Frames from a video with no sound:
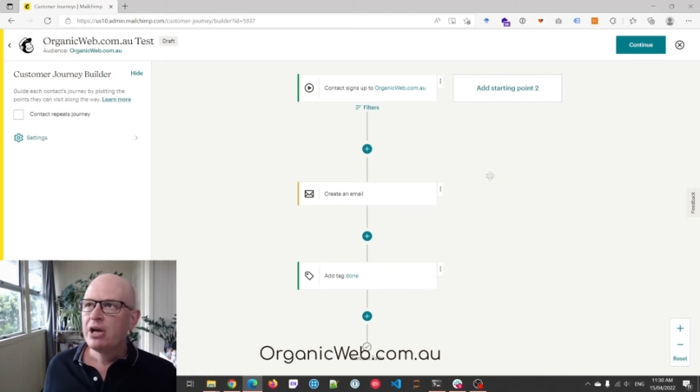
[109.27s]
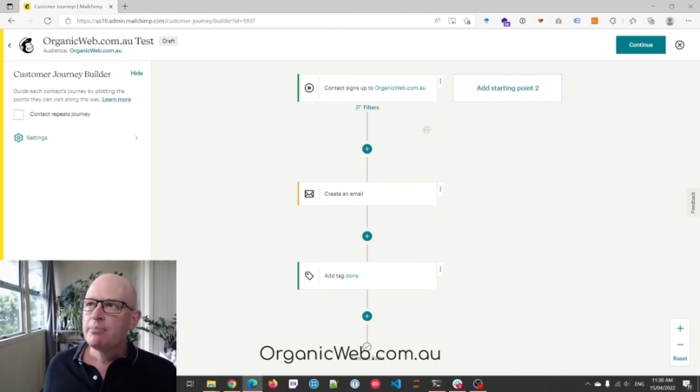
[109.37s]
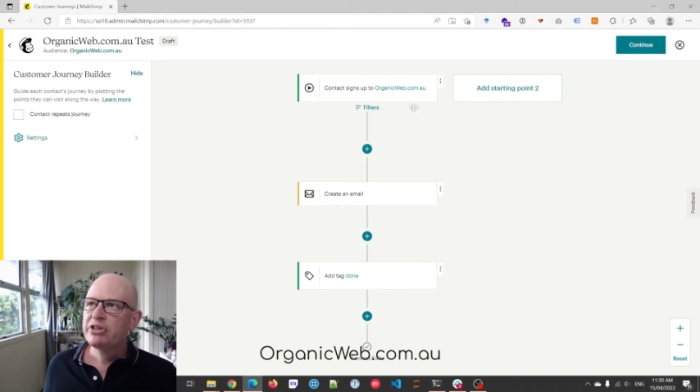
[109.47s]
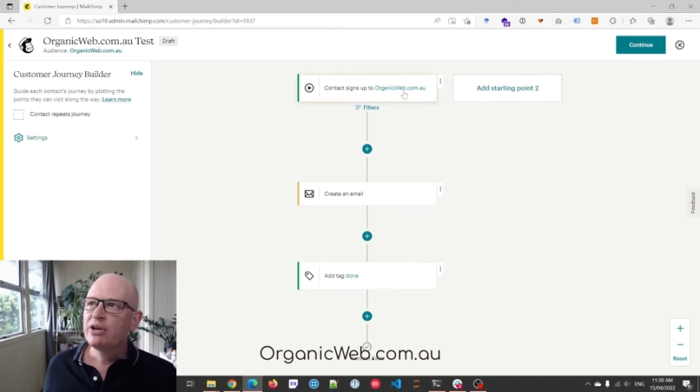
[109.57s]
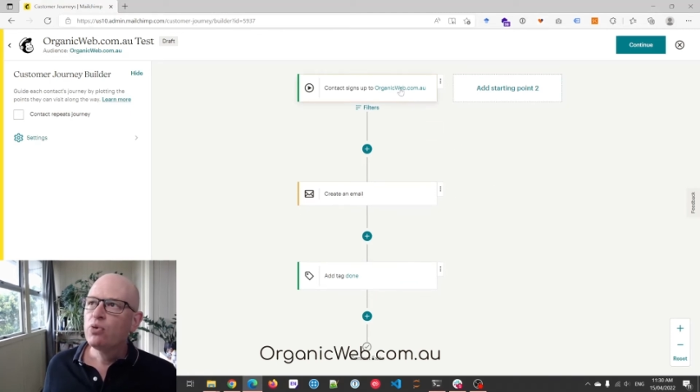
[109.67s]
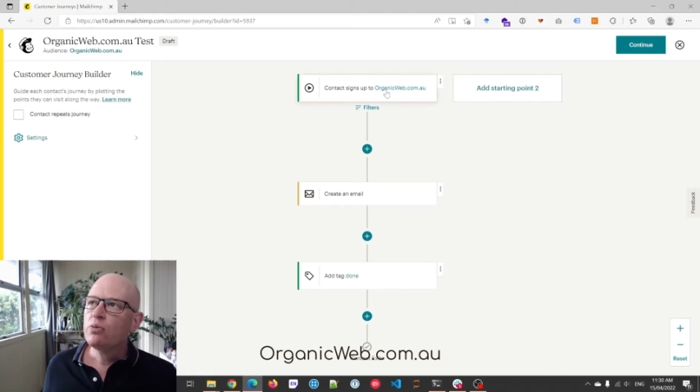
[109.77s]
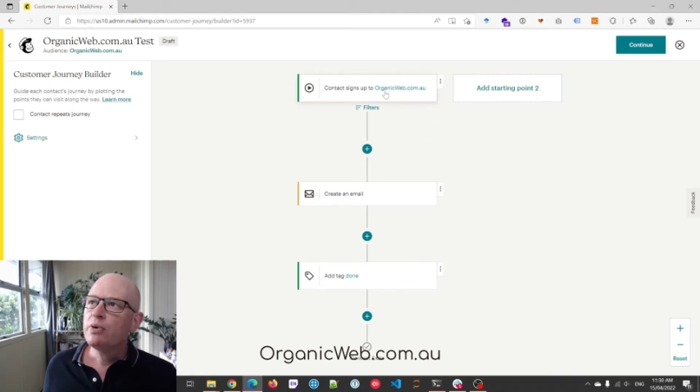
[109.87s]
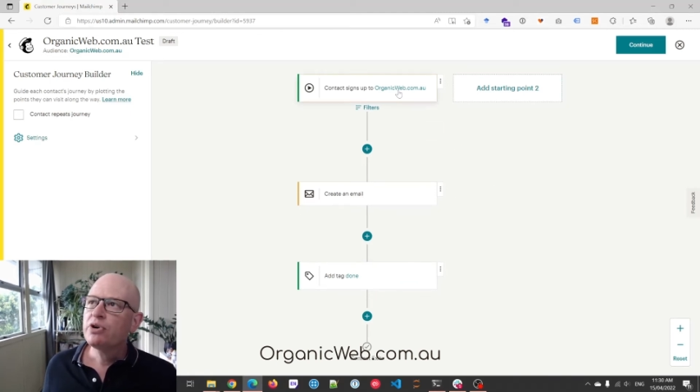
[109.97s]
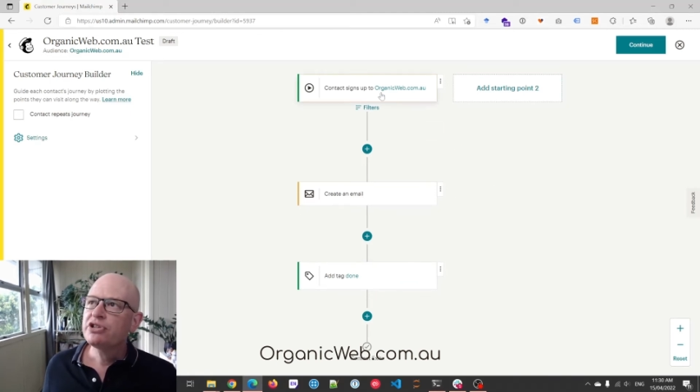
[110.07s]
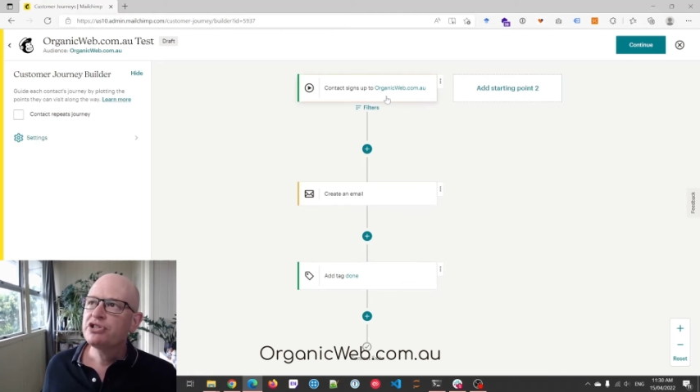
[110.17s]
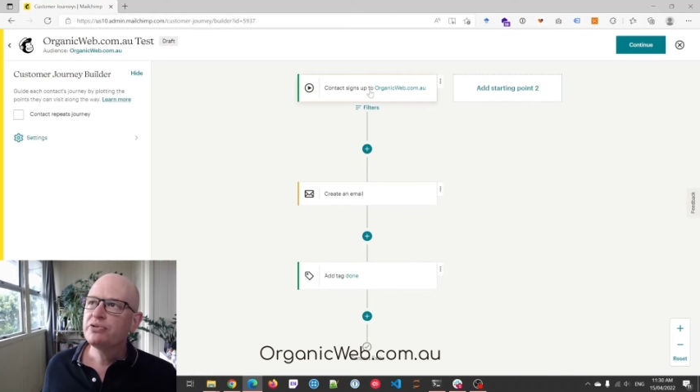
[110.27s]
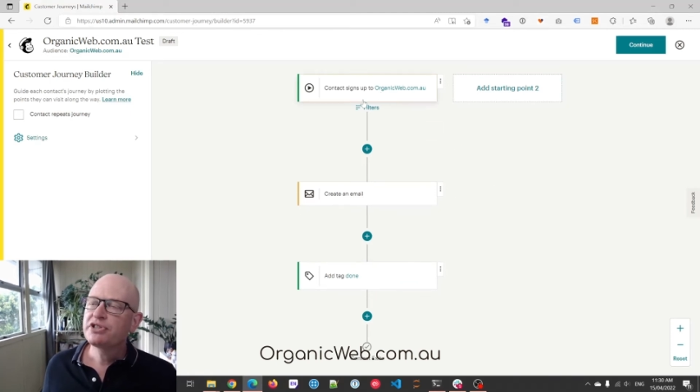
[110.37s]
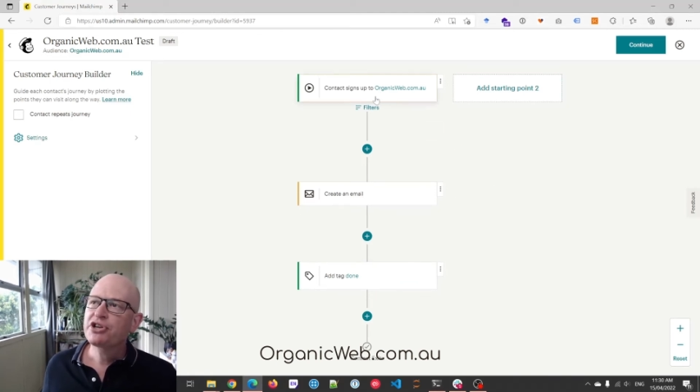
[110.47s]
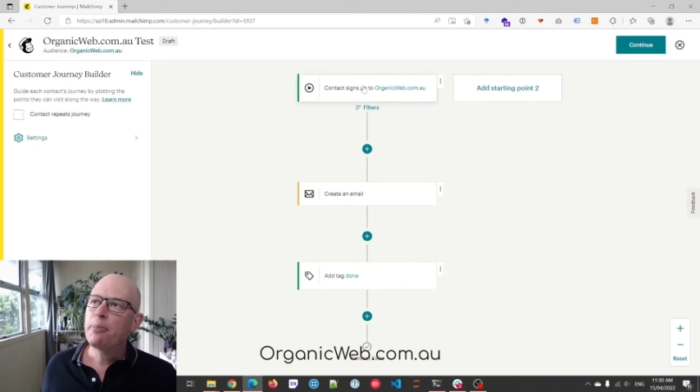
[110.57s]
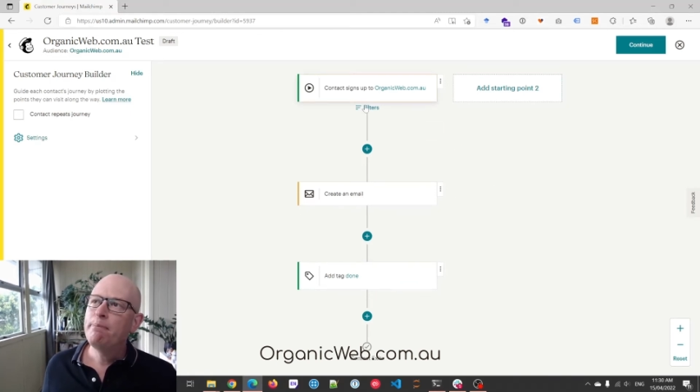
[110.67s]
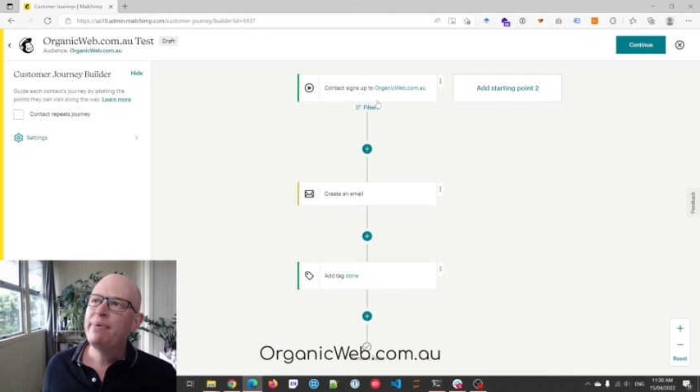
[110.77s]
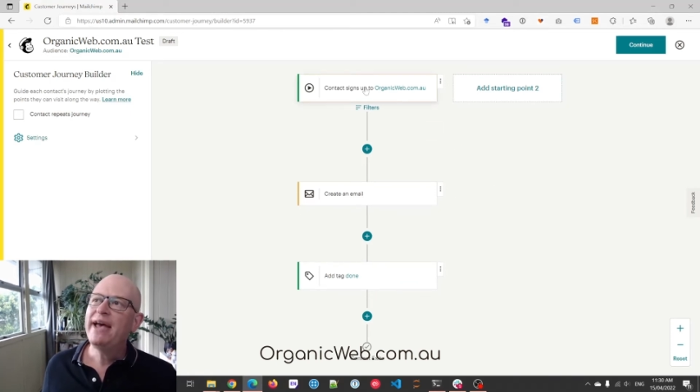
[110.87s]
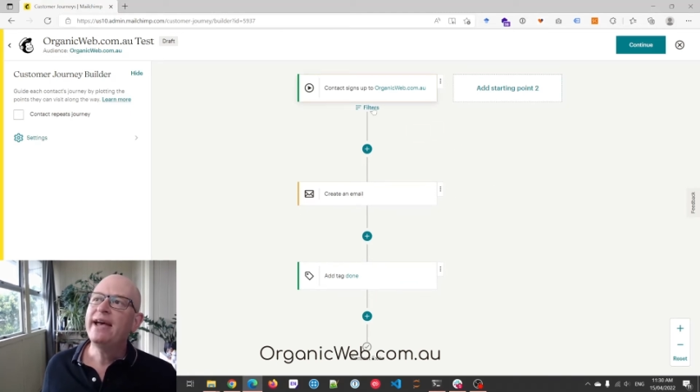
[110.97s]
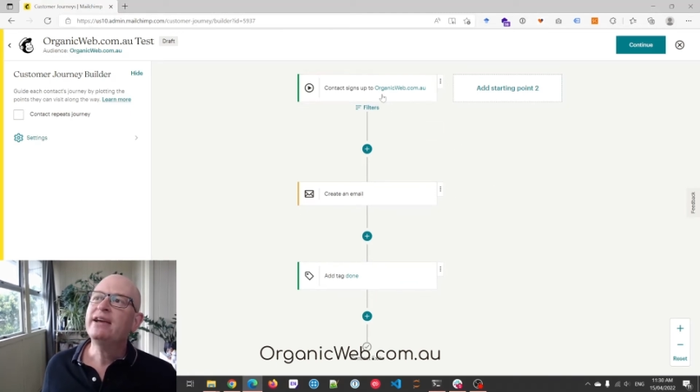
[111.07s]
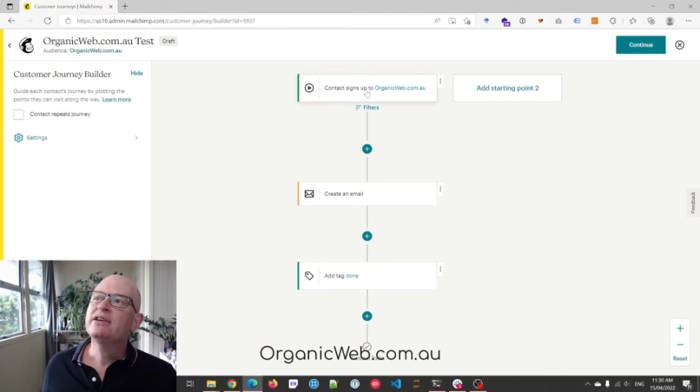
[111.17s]
But then what we want to do is go
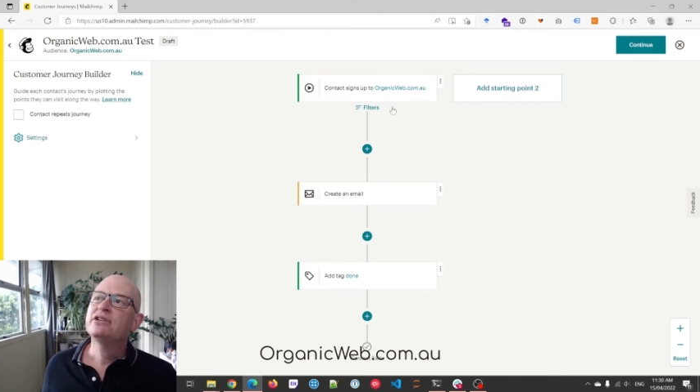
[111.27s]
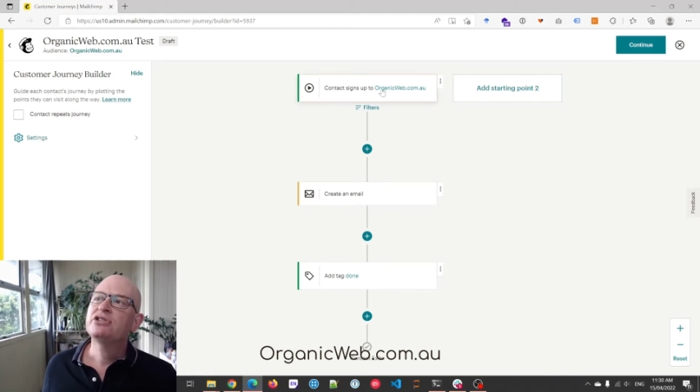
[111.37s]
back